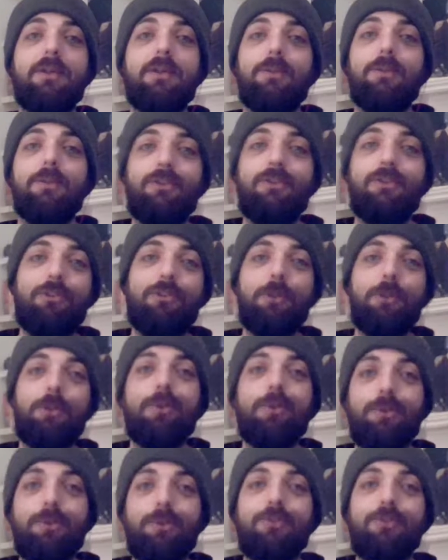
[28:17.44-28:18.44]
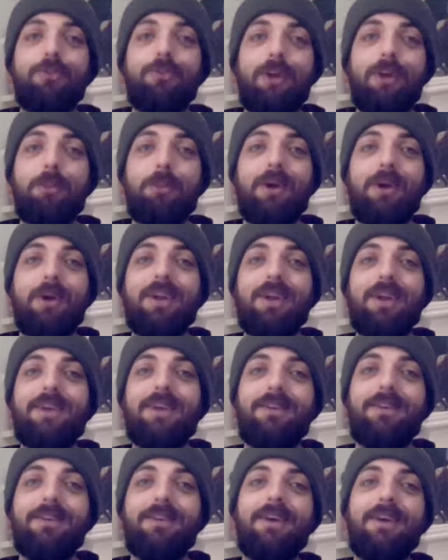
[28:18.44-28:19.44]
When she speared her through the fucking
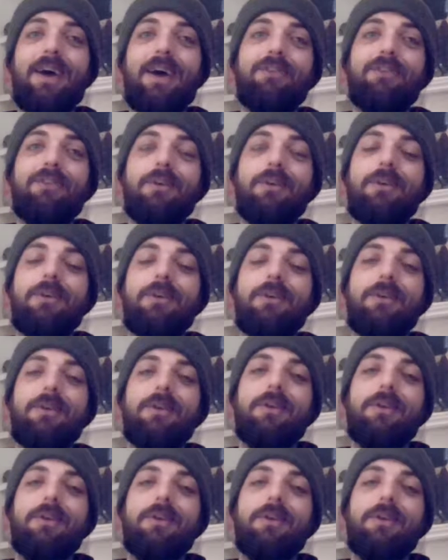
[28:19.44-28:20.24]
barricade after.